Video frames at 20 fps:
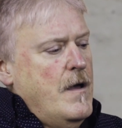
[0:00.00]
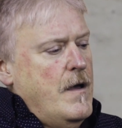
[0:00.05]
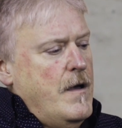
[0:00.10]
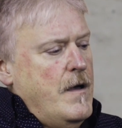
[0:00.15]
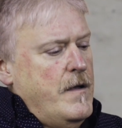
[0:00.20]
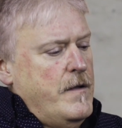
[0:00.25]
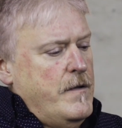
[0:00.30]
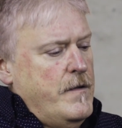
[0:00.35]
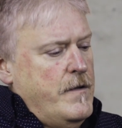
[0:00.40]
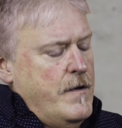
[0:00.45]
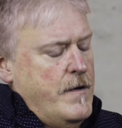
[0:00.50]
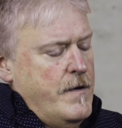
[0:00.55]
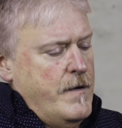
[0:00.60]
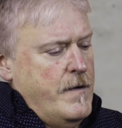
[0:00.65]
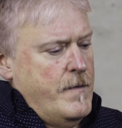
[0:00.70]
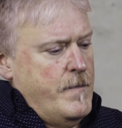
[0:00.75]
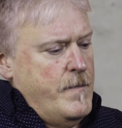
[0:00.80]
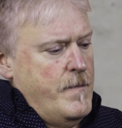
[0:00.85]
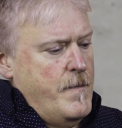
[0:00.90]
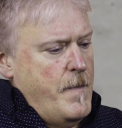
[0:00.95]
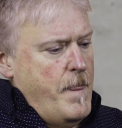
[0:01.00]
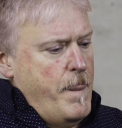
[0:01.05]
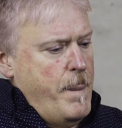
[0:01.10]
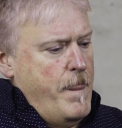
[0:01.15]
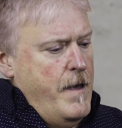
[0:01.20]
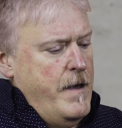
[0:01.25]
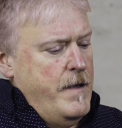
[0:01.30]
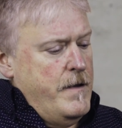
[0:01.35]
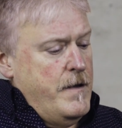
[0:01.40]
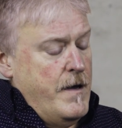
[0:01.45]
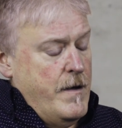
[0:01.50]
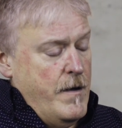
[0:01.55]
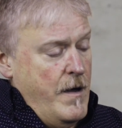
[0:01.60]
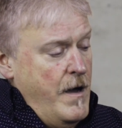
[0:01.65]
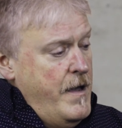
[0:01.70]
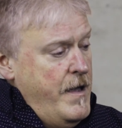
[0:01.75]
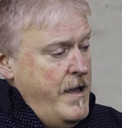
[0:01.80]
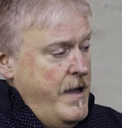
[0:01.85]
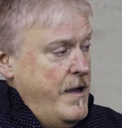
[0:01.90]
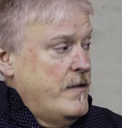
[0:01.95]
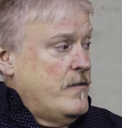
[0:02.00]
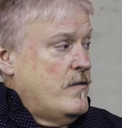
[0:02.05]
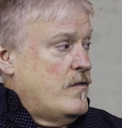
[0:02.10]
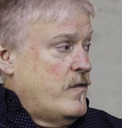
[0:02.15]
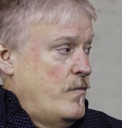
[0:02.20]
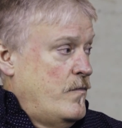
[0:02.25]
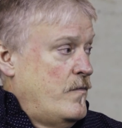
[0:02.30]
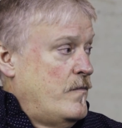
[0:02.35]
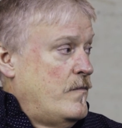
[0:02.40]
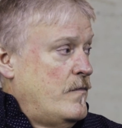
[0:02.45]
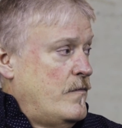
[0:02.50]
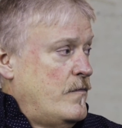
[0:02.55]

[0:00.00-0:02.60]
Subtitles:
and I had some